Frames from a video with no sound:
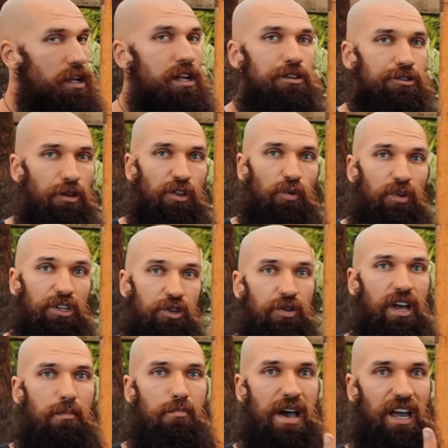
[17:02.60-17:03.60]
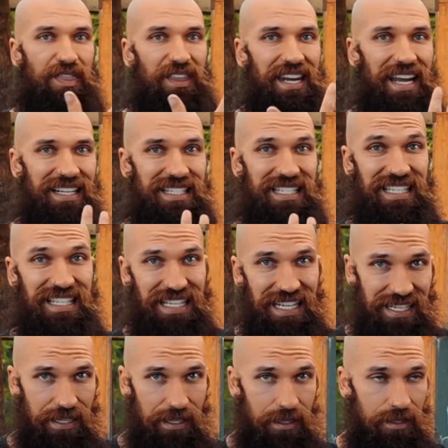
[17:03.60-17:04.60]
so that when you come back the next
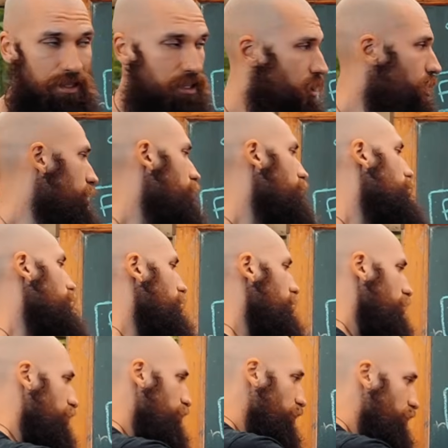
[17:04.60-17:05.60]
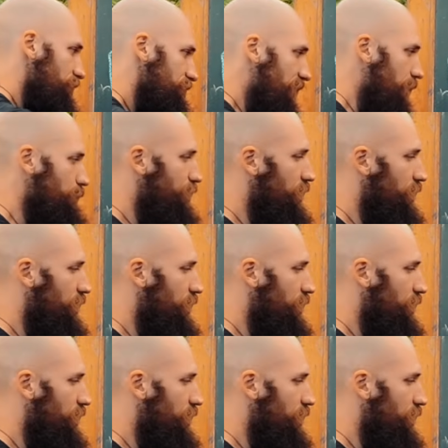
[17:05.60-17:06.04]
season, you do the same